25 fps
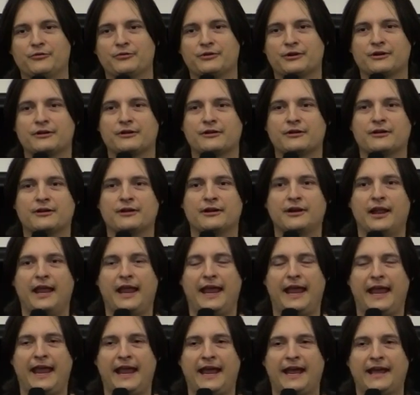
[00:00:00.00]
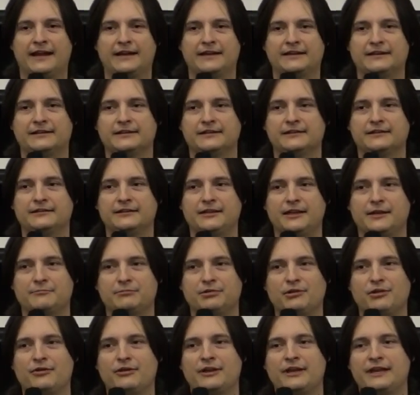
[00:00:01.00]
owner and
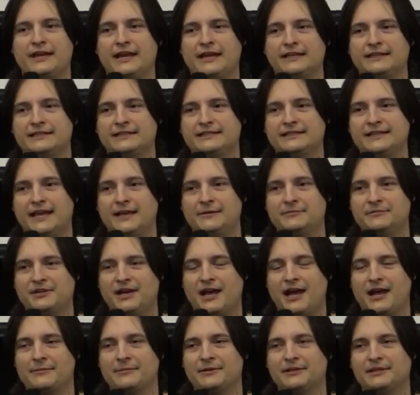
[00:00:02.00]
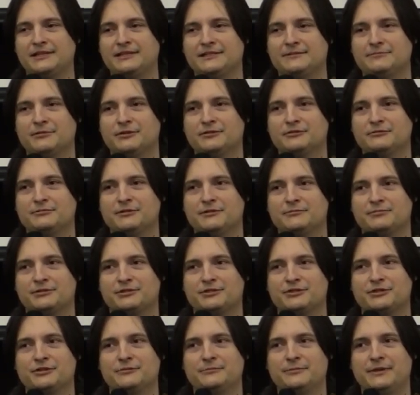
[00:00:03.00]
employee at the same time. At least most people
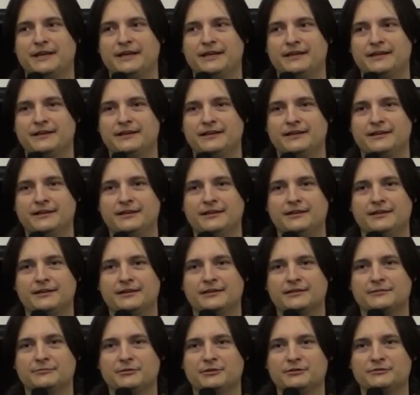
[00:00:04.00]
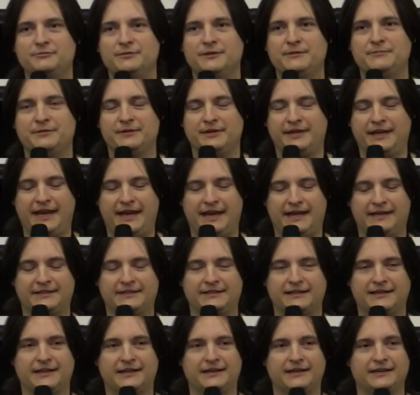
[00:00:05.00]
should be, because most people
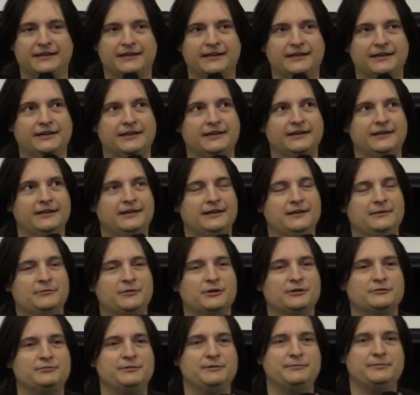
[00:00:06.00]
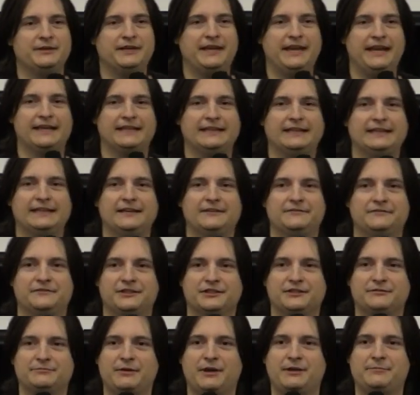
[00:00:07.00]
can't uh, most people can't live
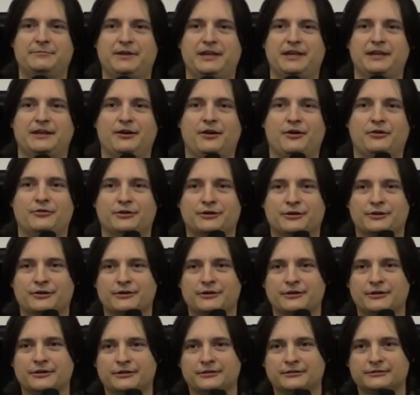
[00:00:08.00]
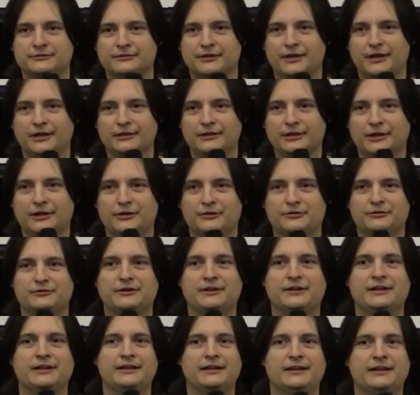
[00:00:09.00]
just by being owner
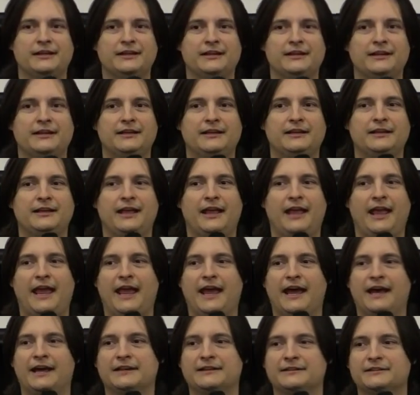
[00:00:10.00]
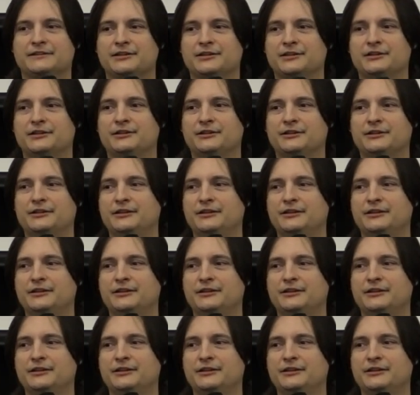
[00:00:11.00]
alone. And